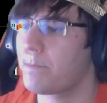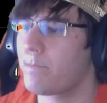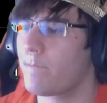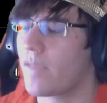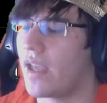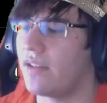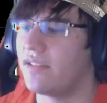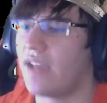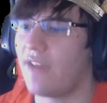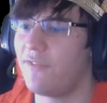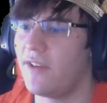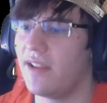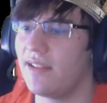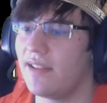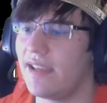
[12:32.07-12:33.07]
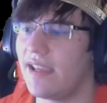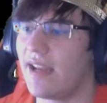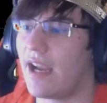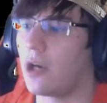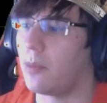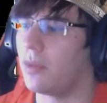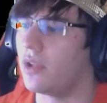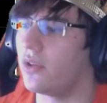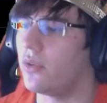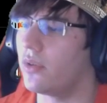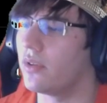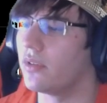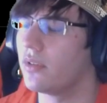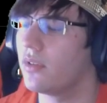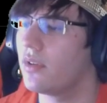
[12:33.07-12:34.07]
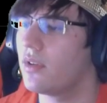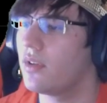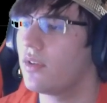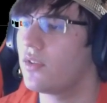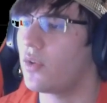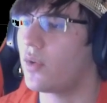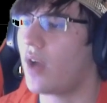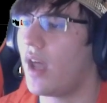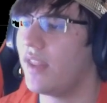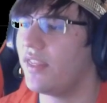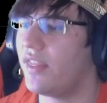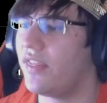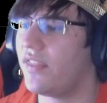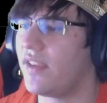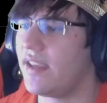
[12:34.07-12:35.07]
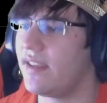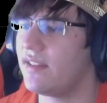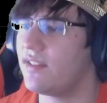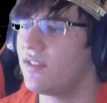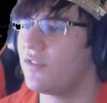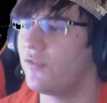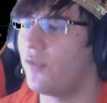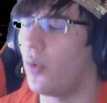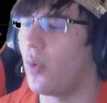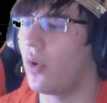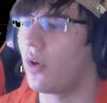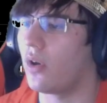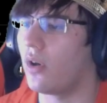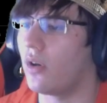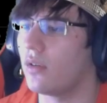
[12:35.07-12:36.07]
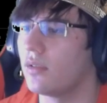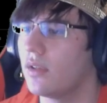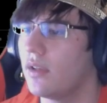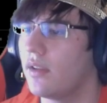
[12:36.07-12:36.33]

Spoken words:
And definitely an Air Balloon. So cut these for...